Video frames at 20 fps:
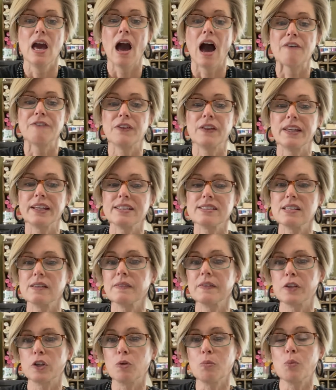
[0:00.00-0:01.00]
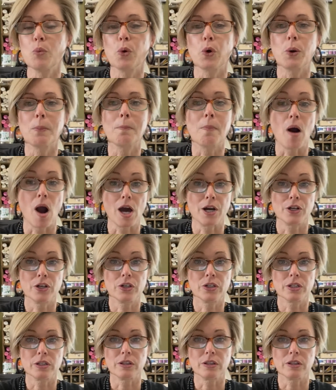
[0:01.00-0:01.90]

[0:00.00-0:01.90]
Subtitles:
I feel like it's a little more modern,